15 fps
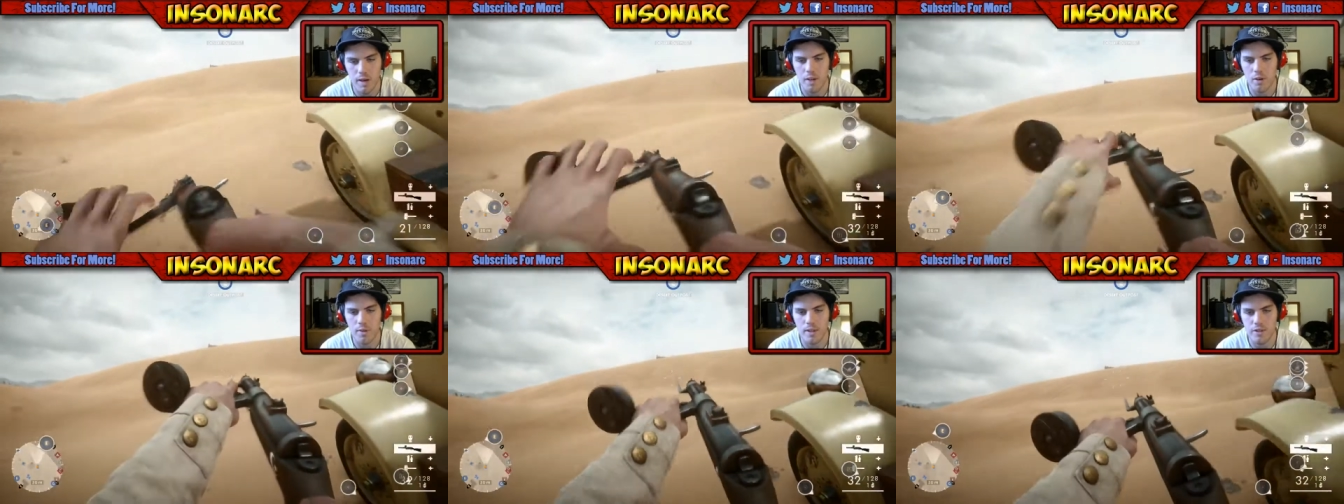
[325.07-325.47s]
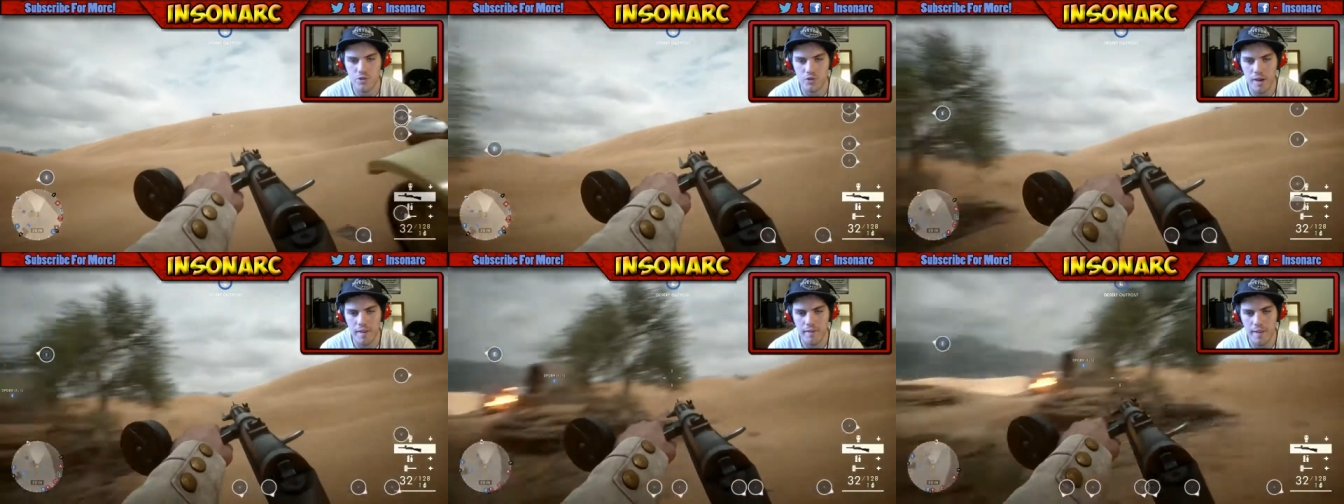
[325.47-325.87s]
Yo, I don't want
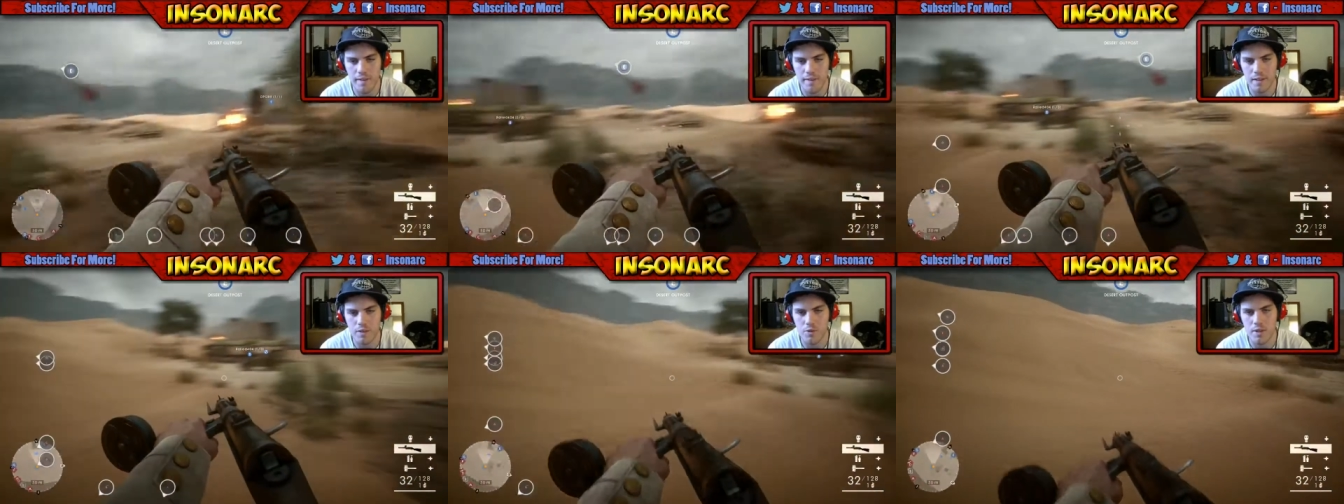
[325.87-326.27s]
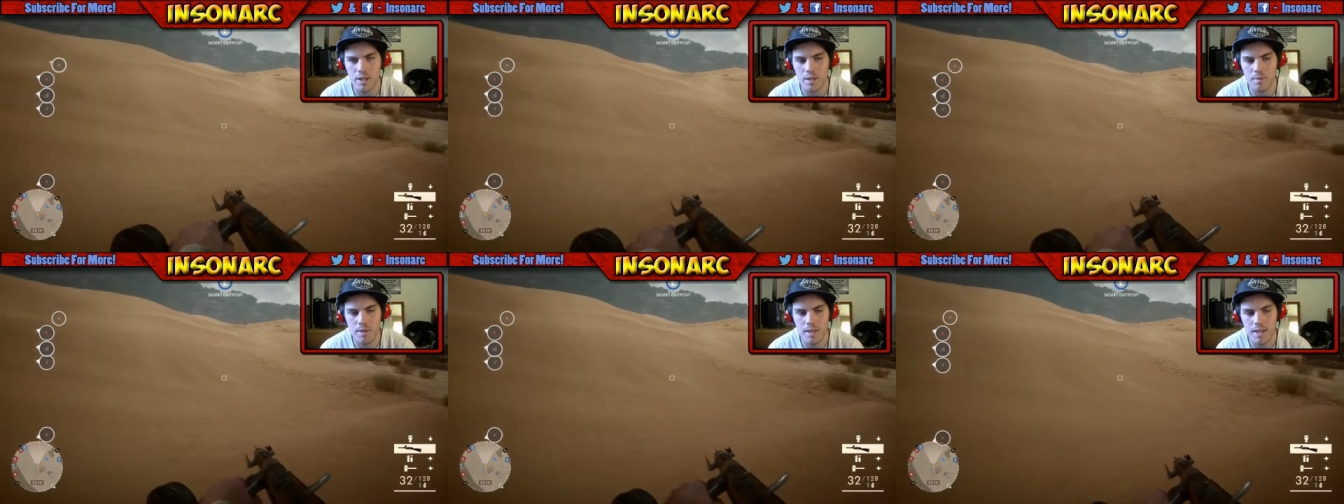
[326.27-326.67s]
to drive that thing. You
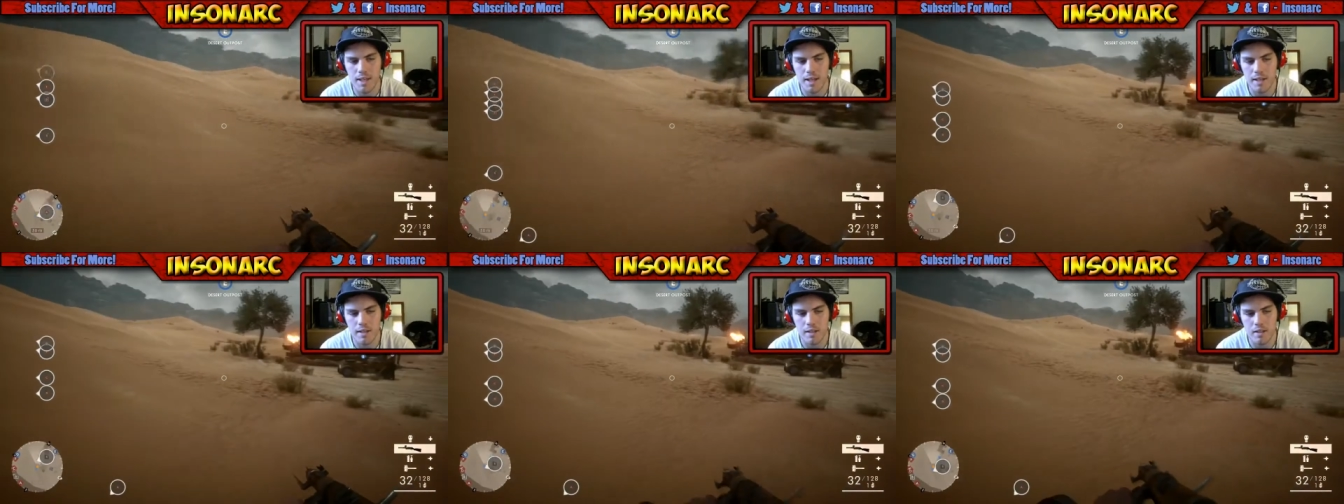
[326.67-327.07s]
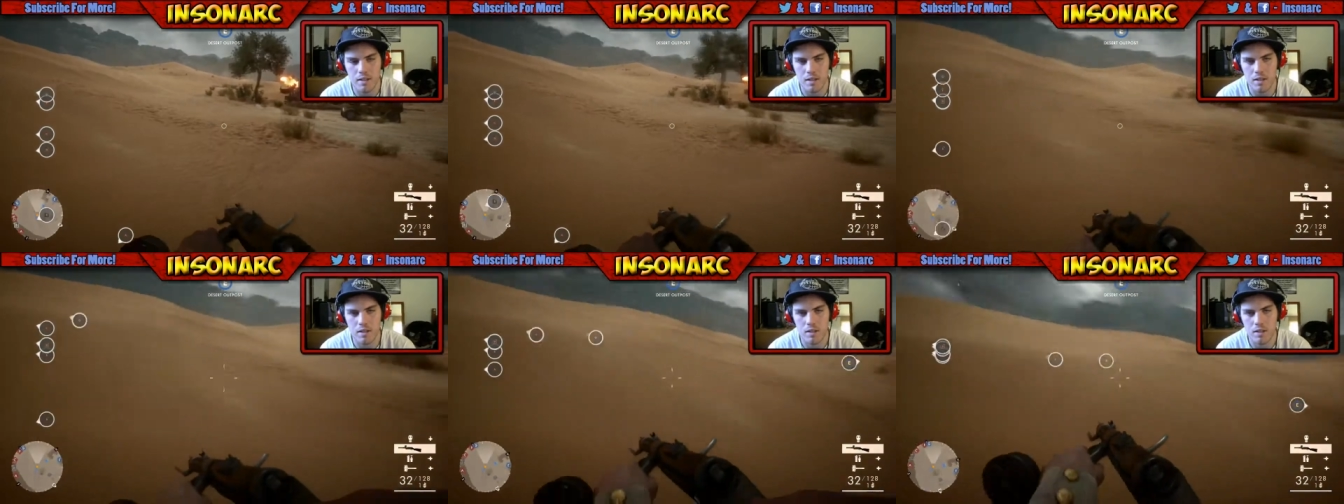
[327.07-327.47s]
kidding me? Get out of here.
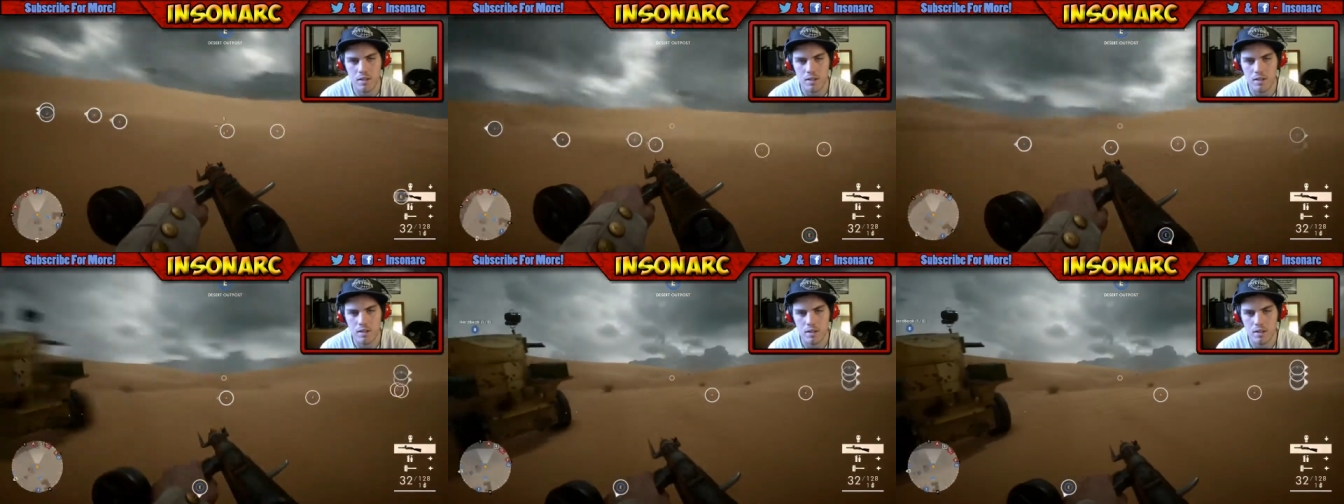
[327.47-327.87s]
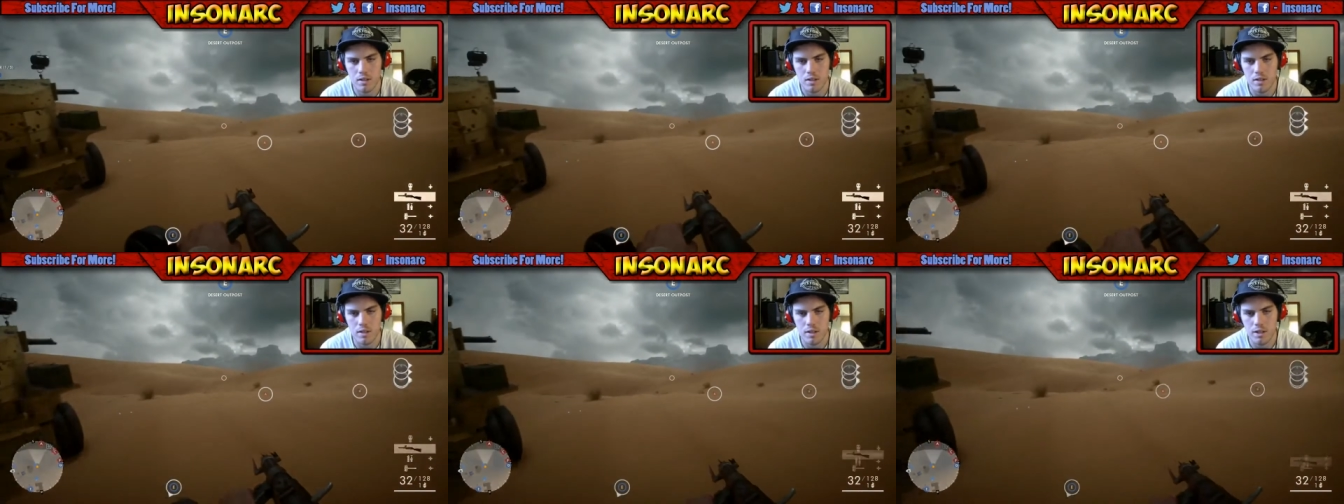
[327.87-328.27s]

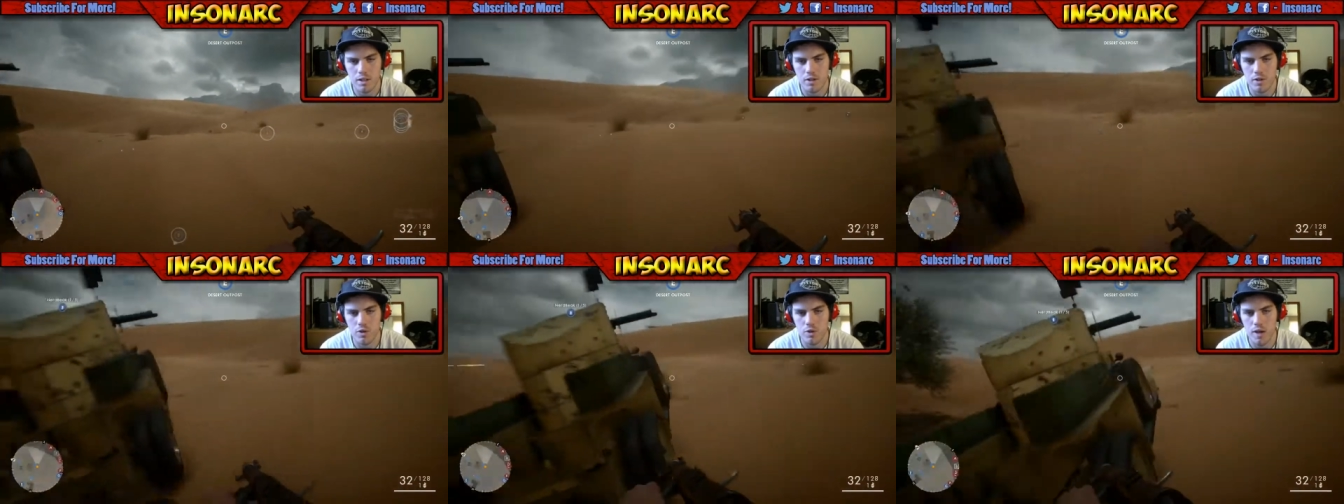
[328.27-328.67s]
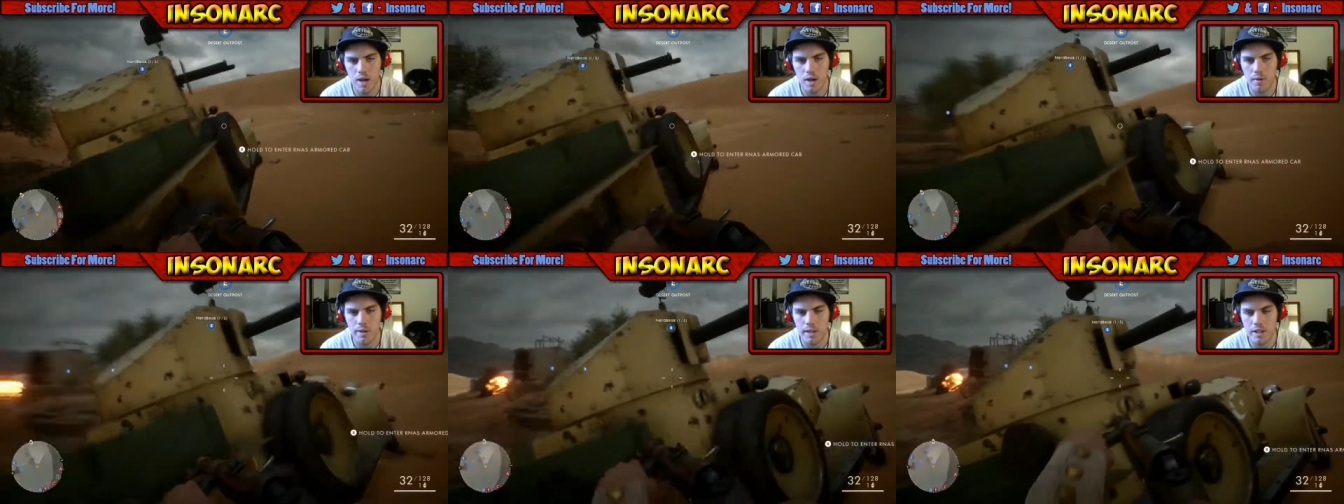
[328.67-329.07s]
Get the crap.
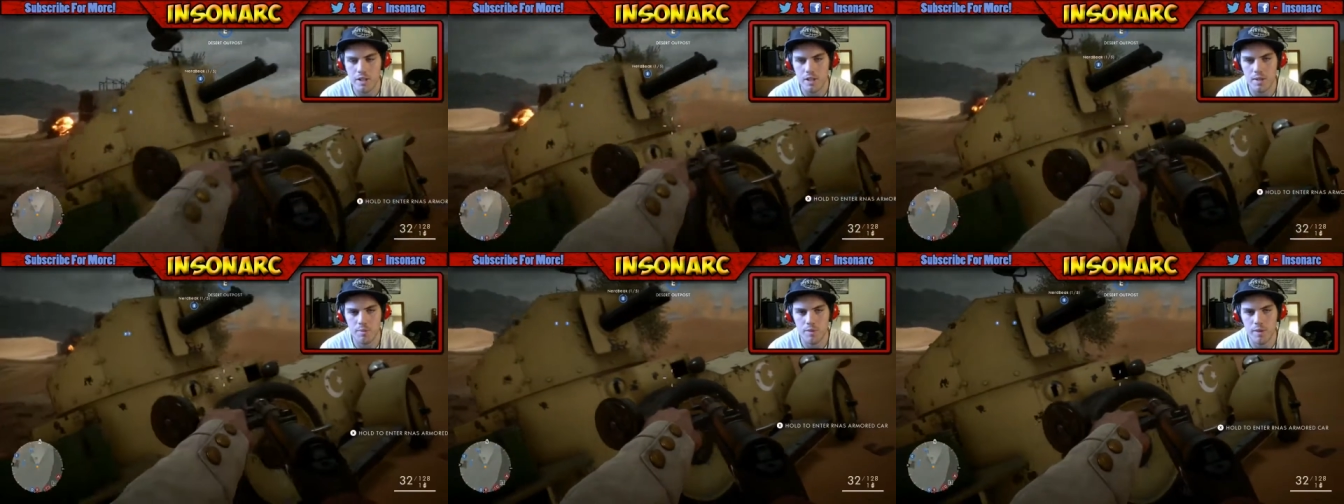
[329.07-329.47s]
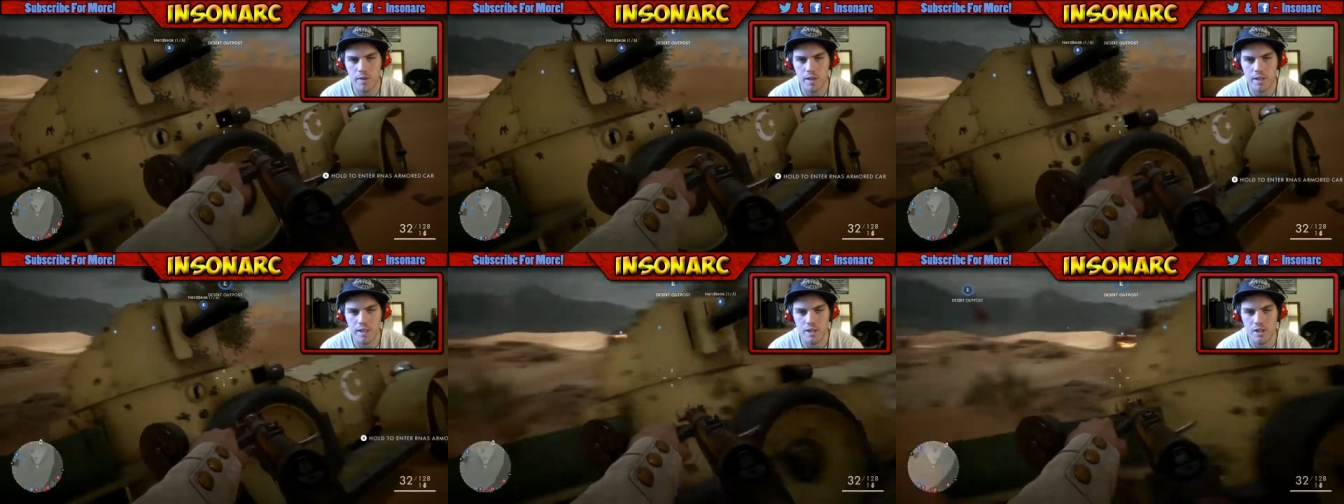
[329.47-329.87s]
How do I get a sniper
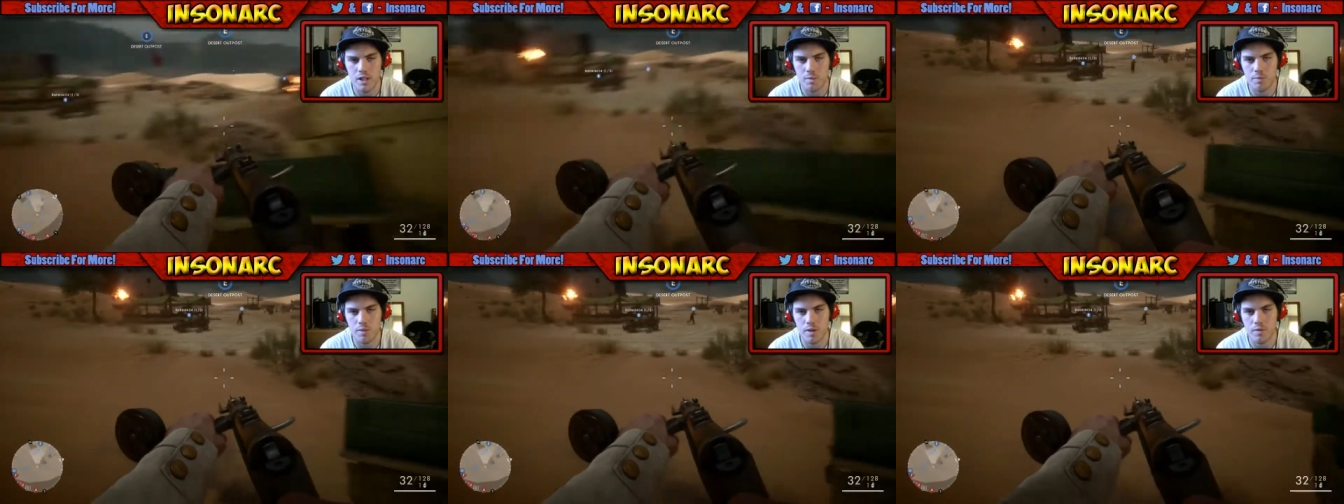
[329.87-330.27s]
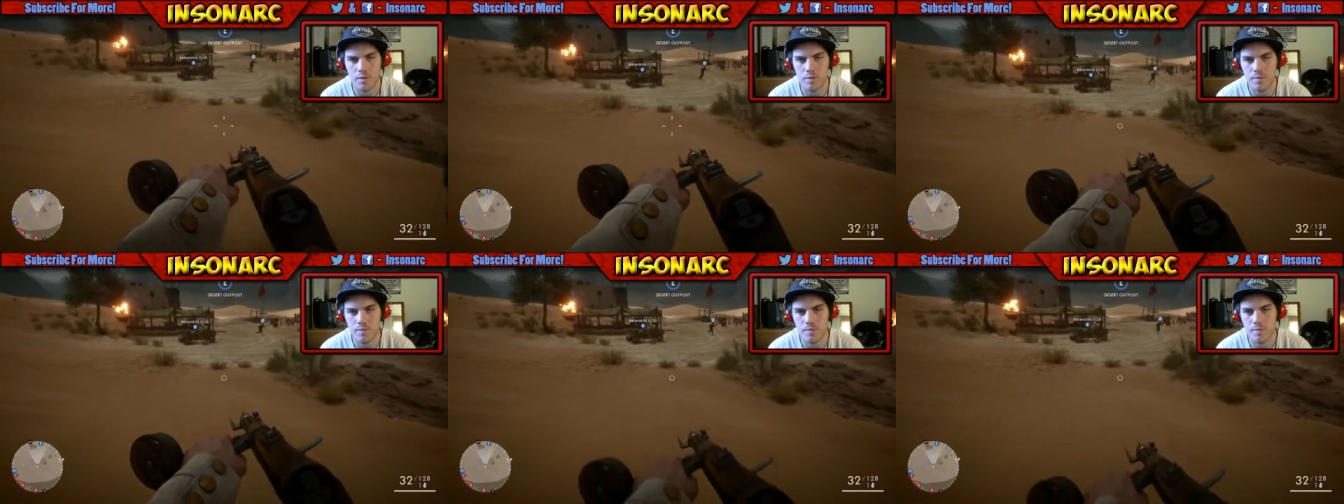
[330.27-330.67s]
rifle? I need a sniper
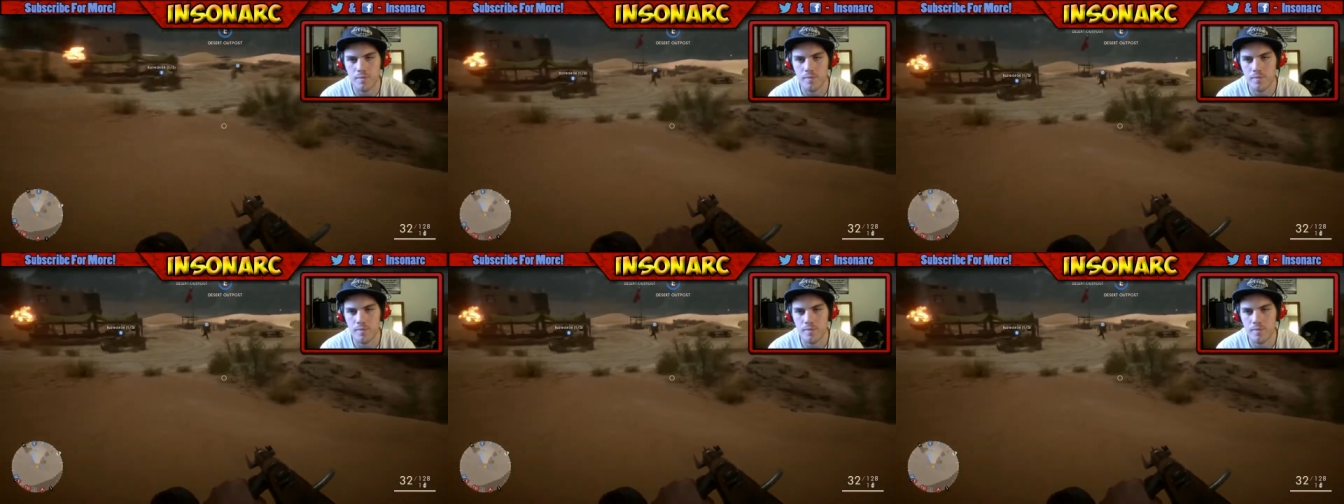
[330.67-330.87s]
rifle.